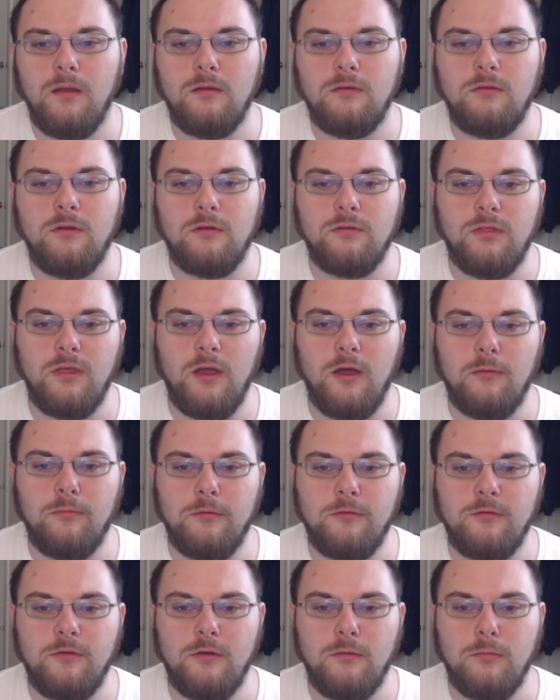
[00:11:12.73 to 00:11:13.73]
Took the
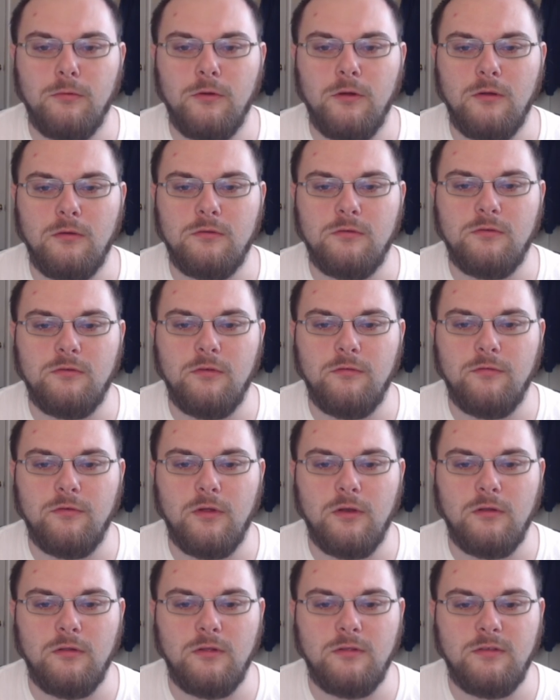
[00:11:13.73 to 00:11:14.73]
opposite approach to
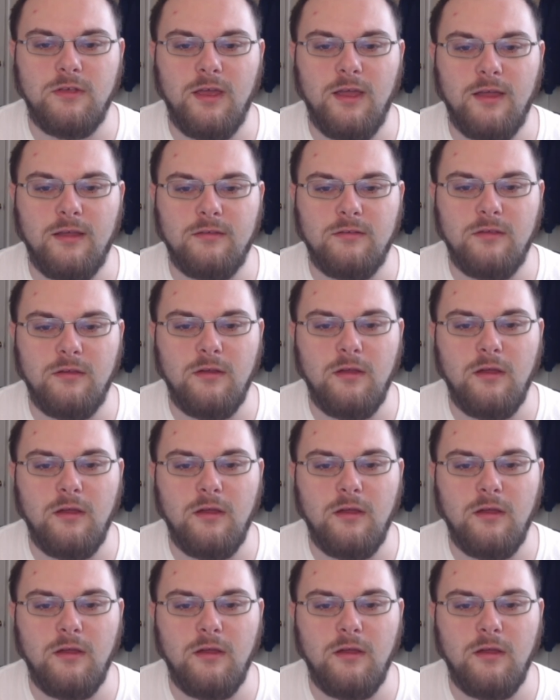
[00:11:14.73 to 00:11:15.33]
frontal attacks.